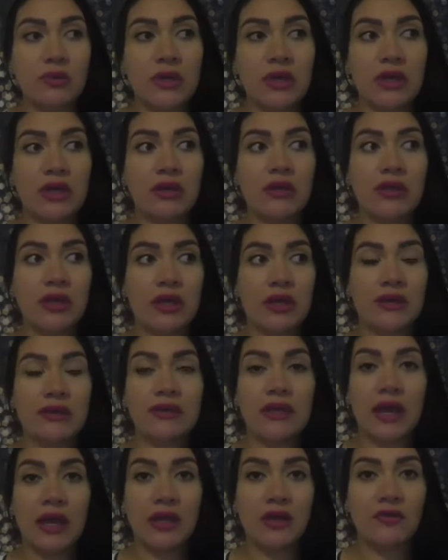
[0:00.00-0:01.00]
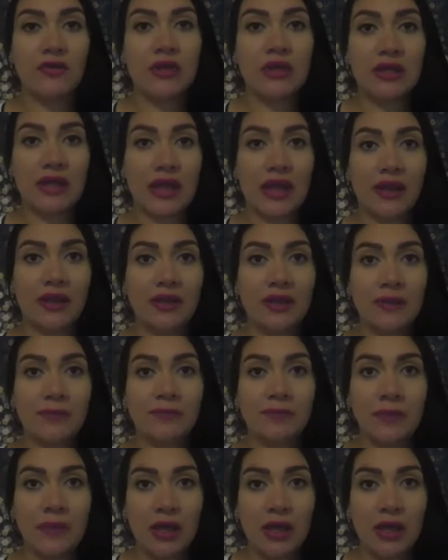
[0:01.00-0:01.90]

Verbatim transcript: be the Day of the Dead.